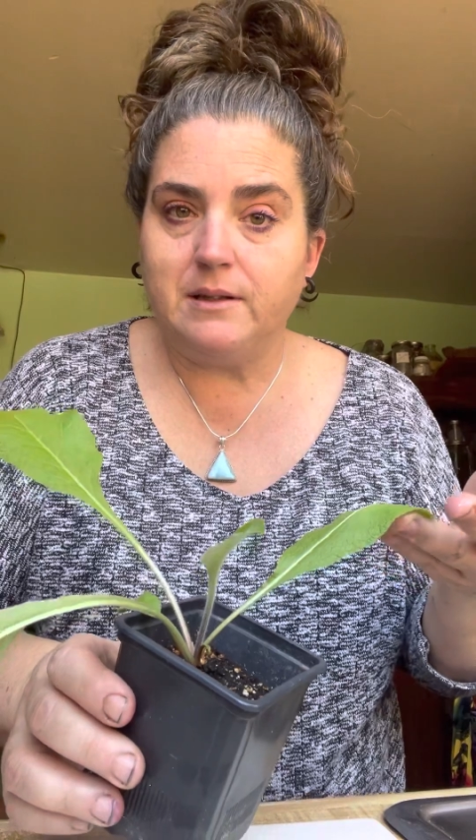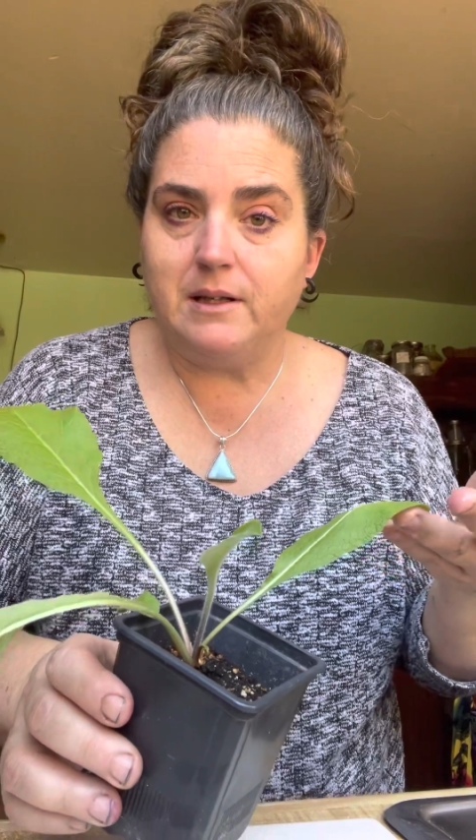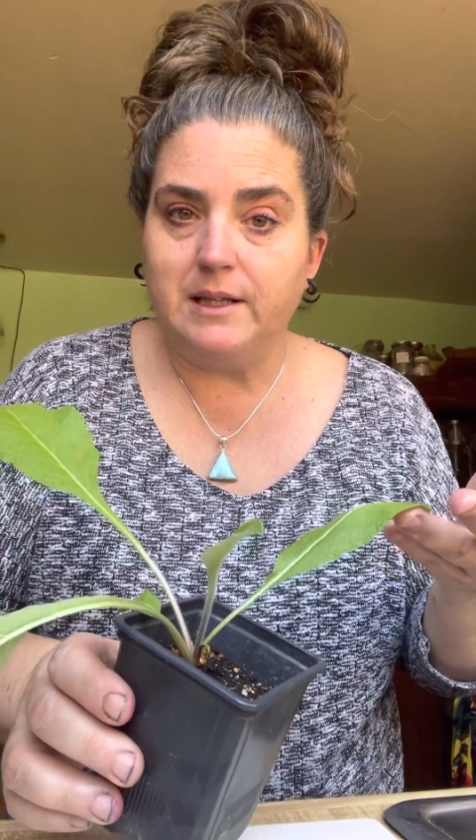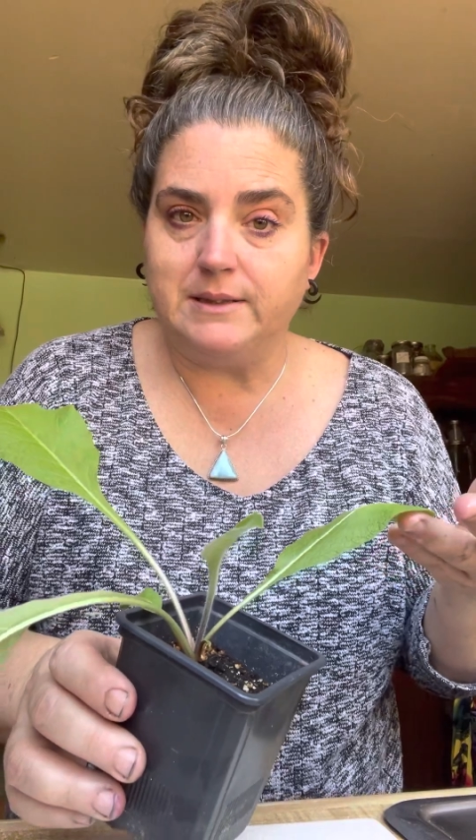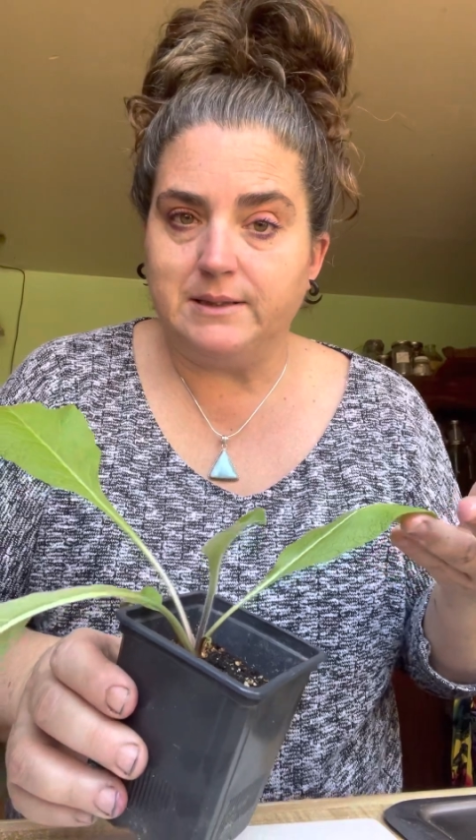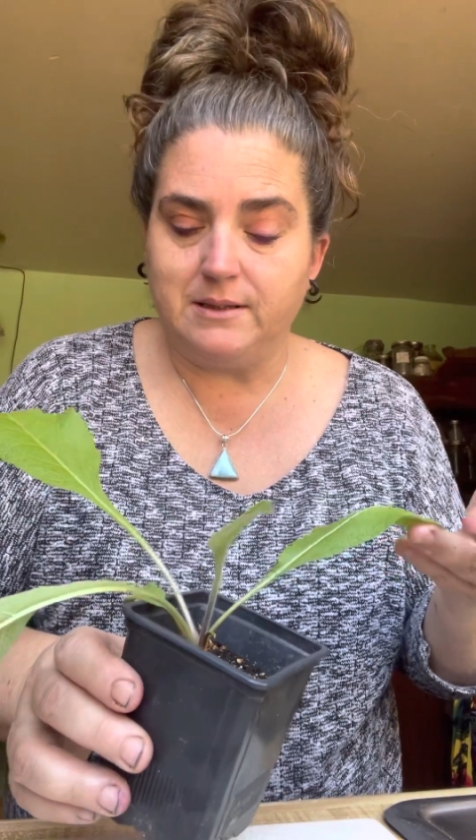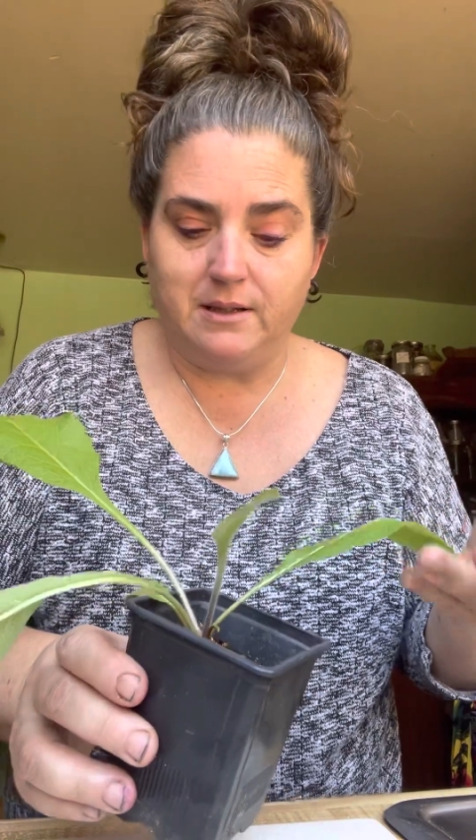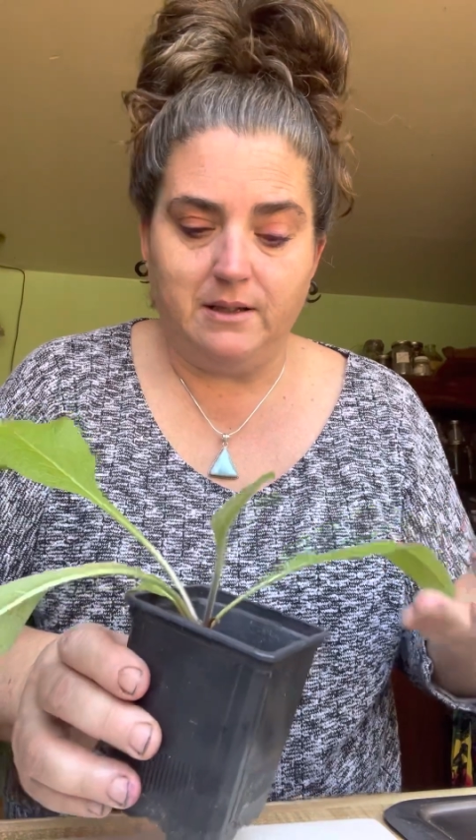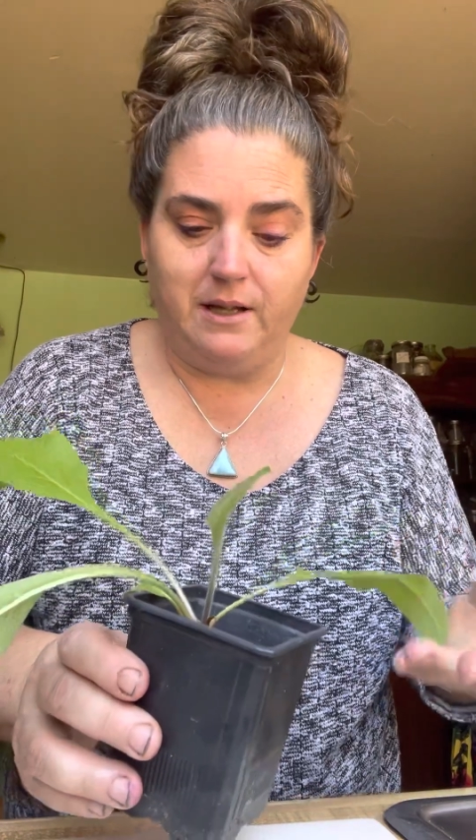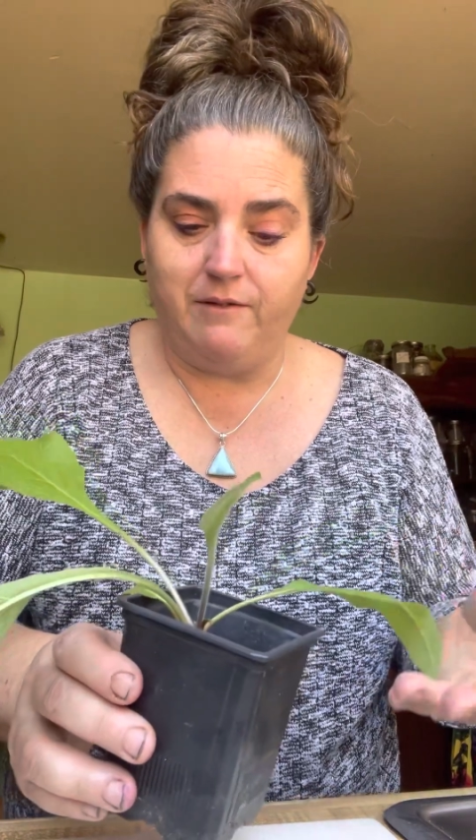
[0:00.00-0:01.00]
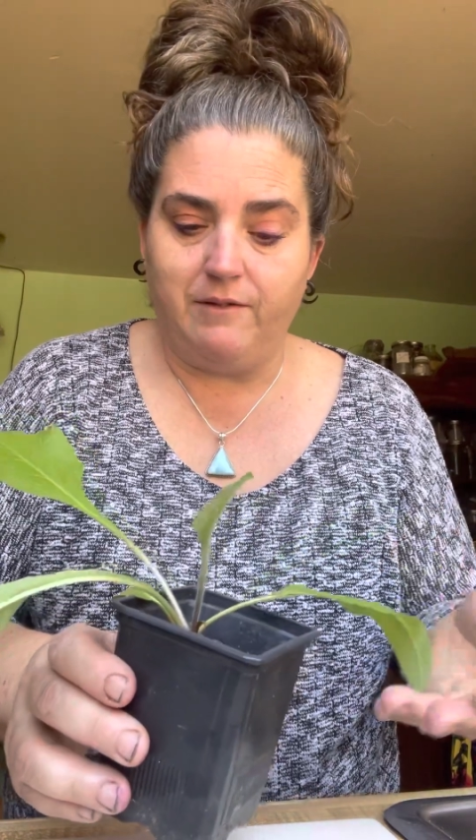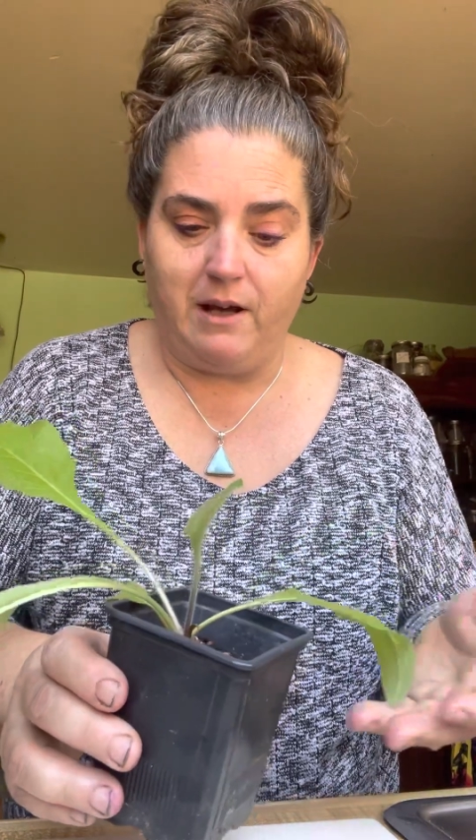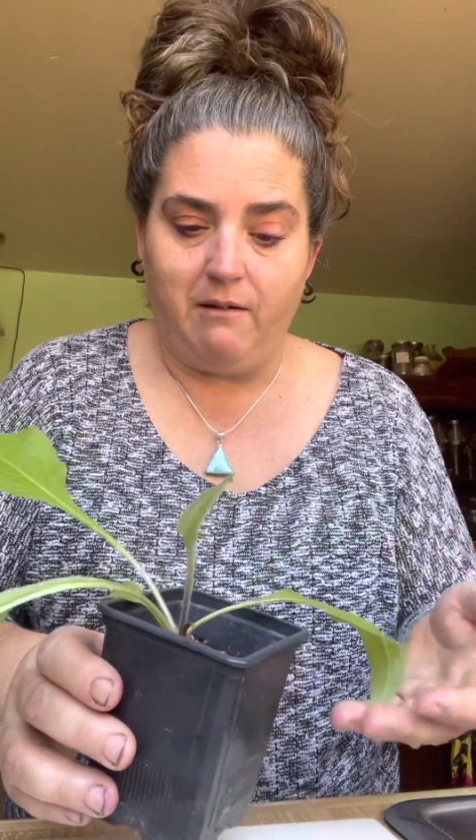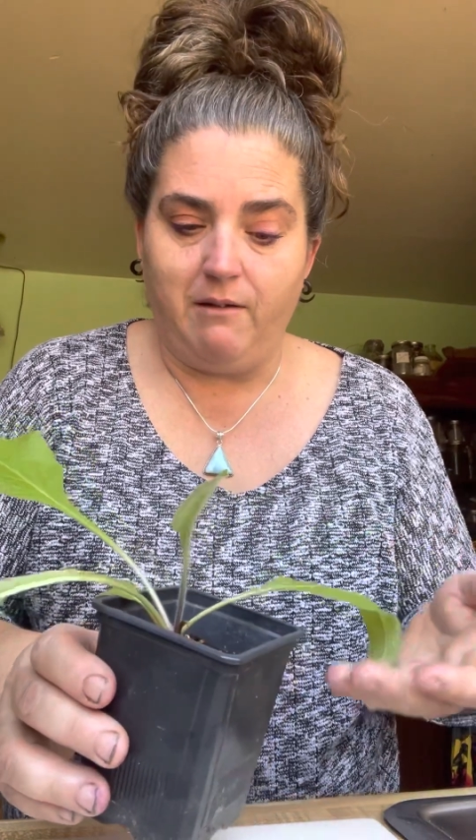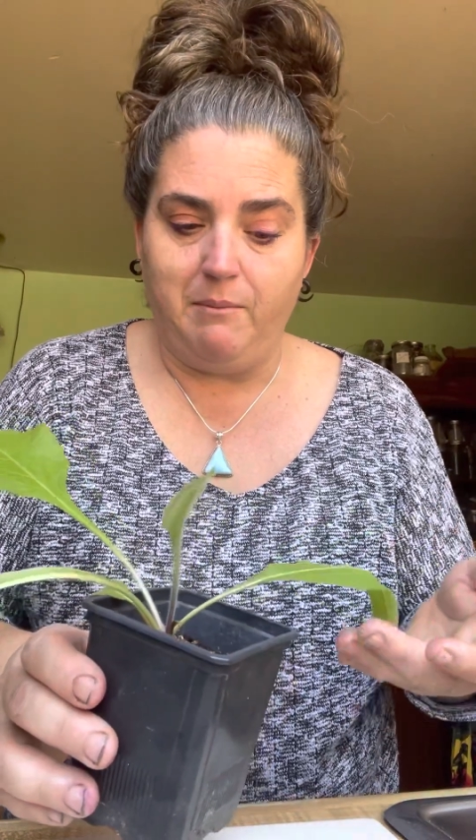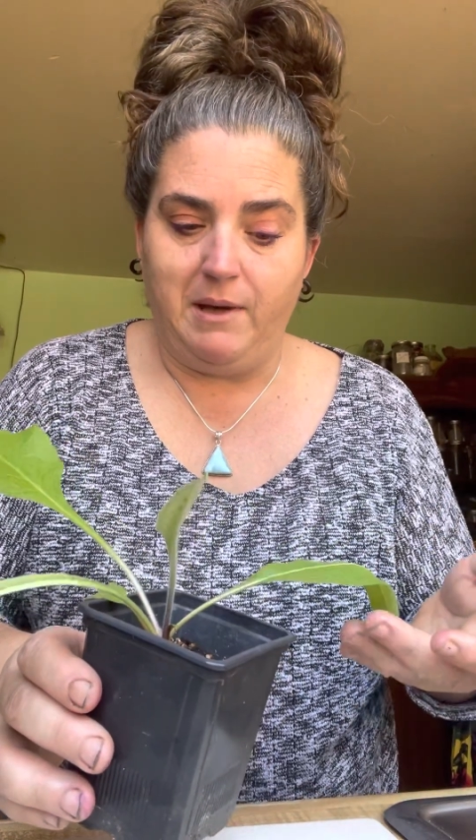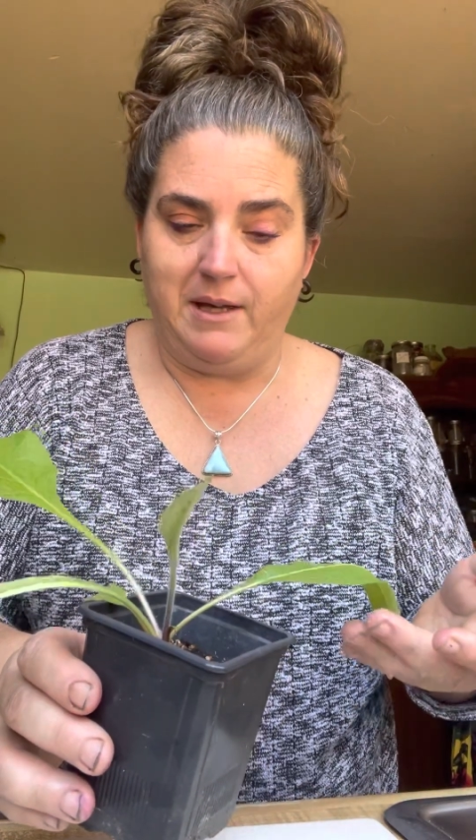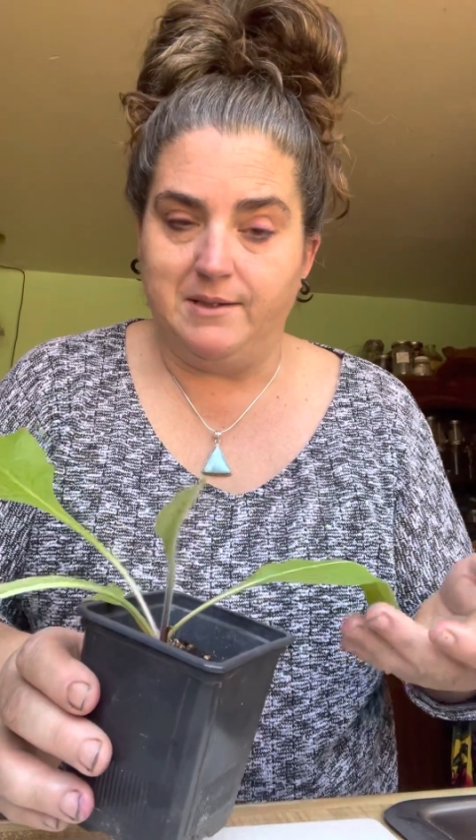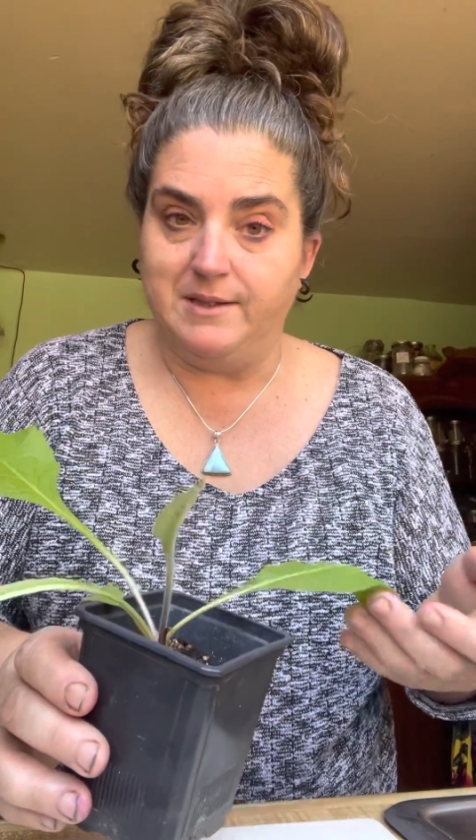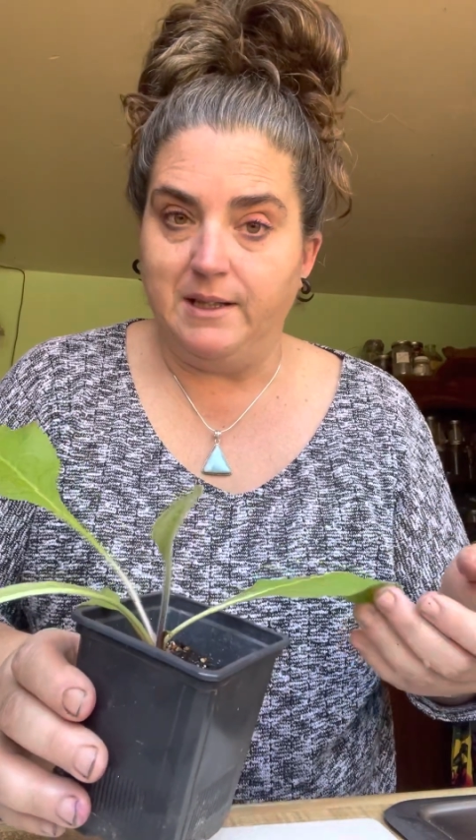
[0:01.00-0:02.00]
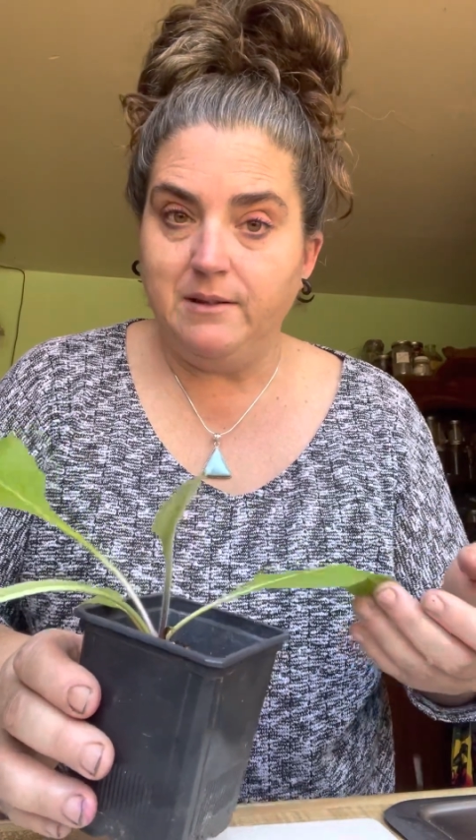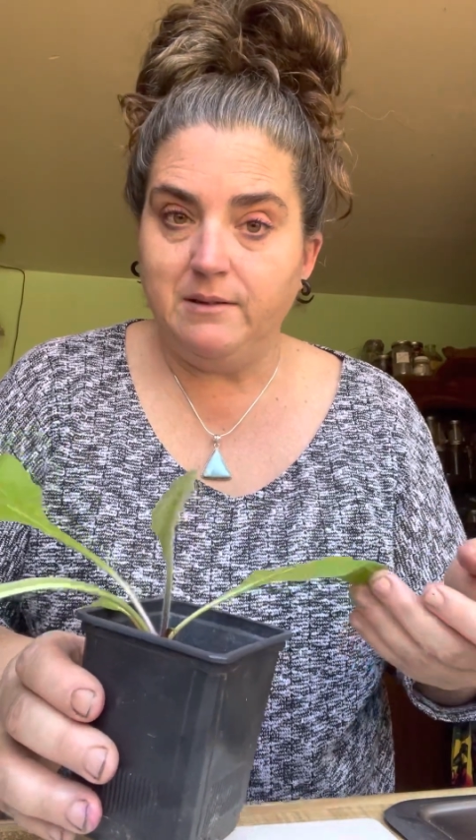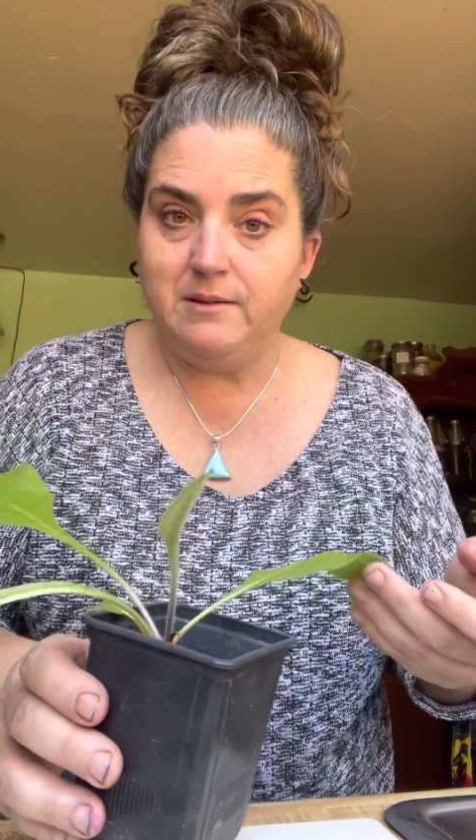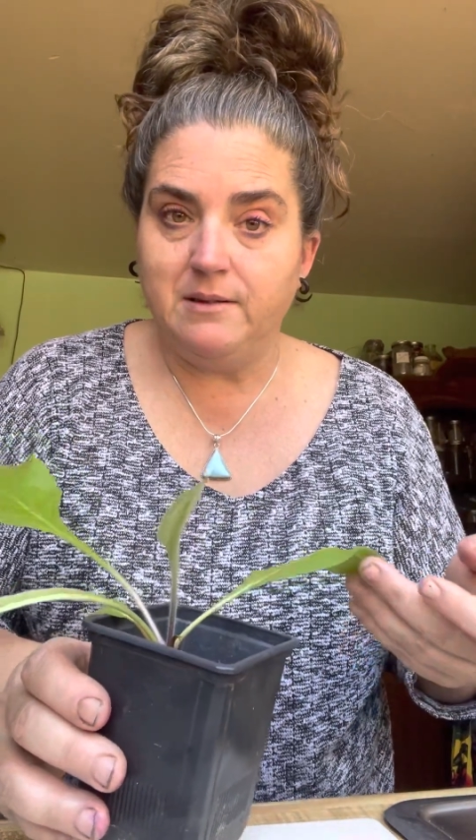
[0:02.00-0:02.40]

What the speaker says: it's leafed out amazing.